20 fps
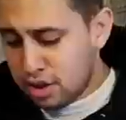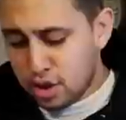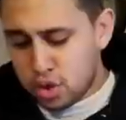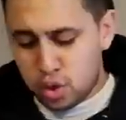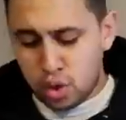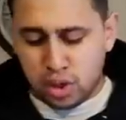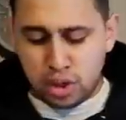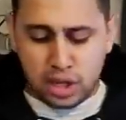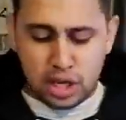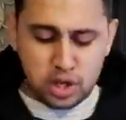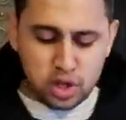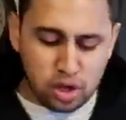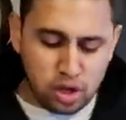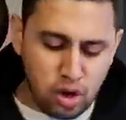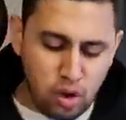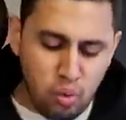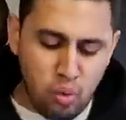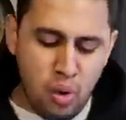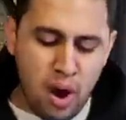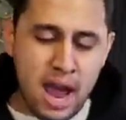The
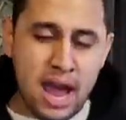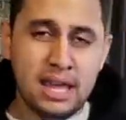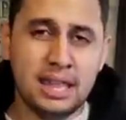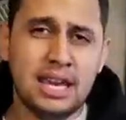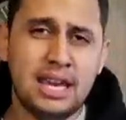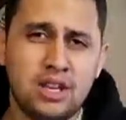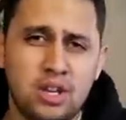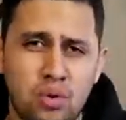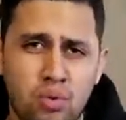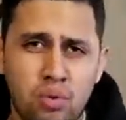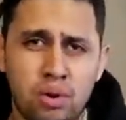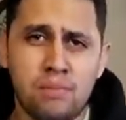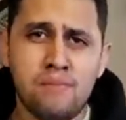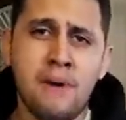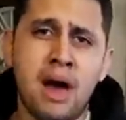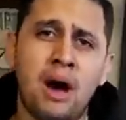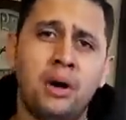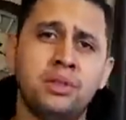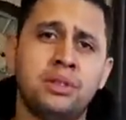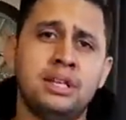traditional way that you would
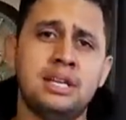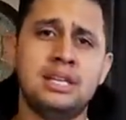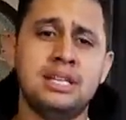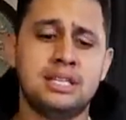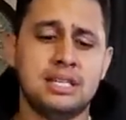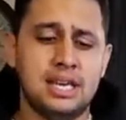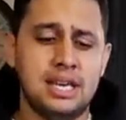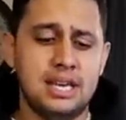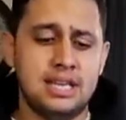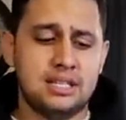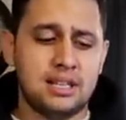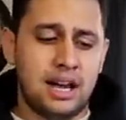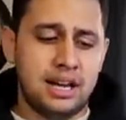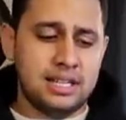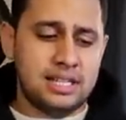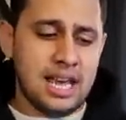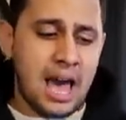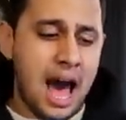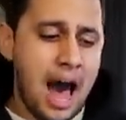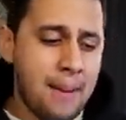mount these is
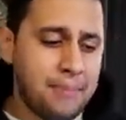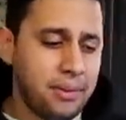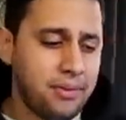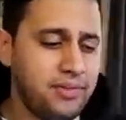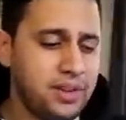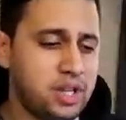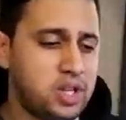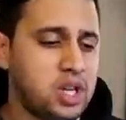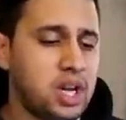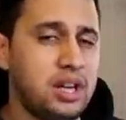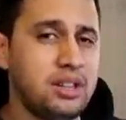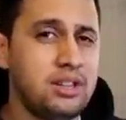on top of each